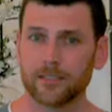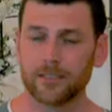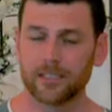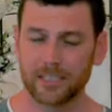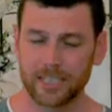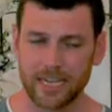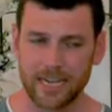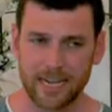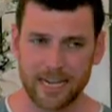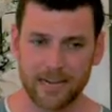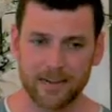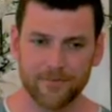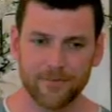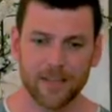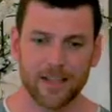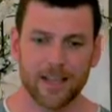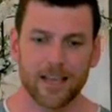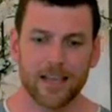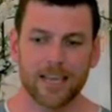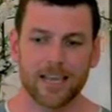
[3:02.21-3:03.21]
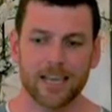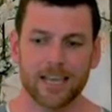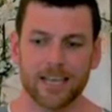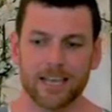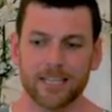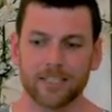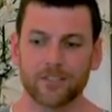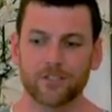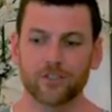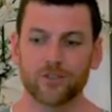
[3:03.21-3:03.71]
singing
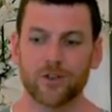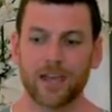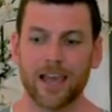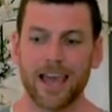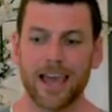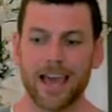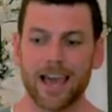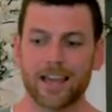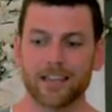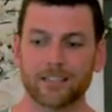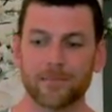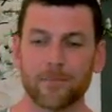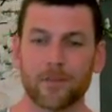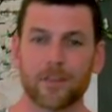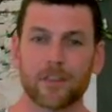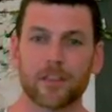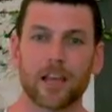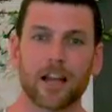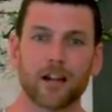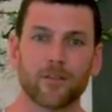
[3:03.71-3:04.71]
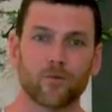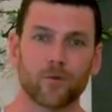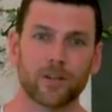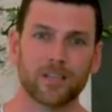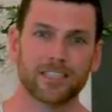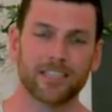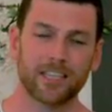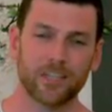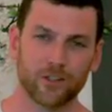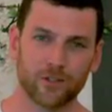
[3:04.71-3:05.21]
is to add some
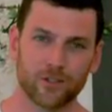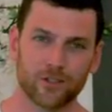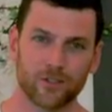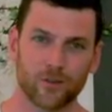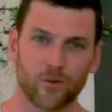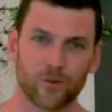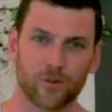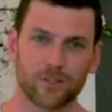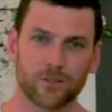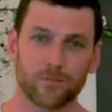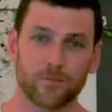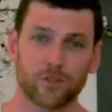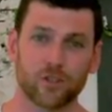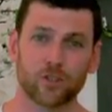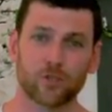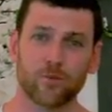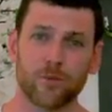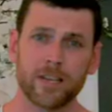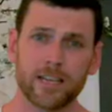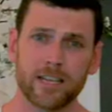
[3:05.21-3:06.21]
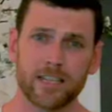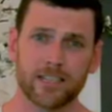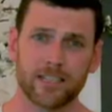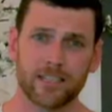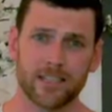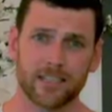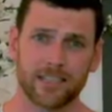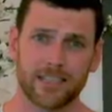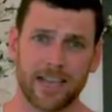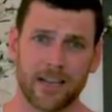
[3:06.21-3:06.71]
thyroid tilt or some sweetness
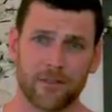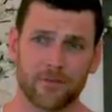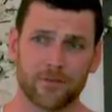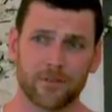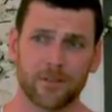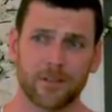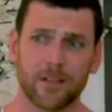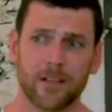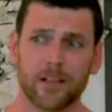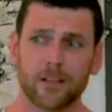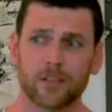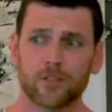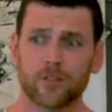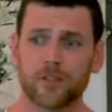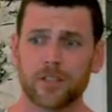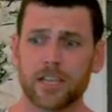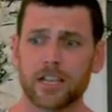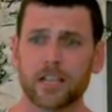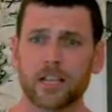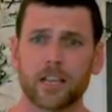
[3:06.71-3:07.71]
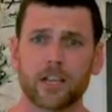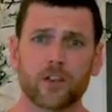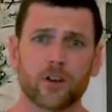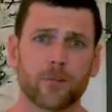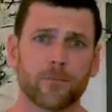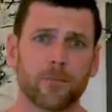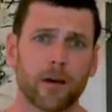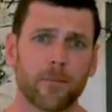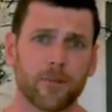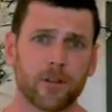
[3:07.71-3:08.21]
in the sound. So think like
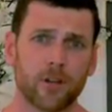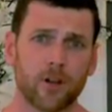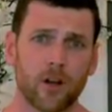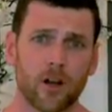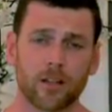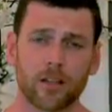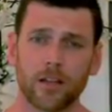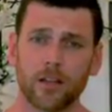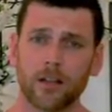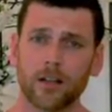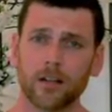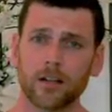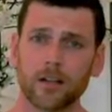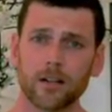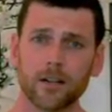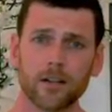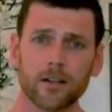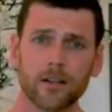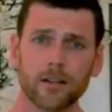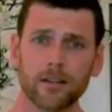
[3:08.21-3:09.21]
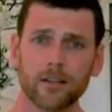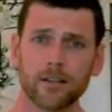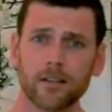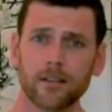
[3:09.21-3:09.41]
you're a puppy dog. You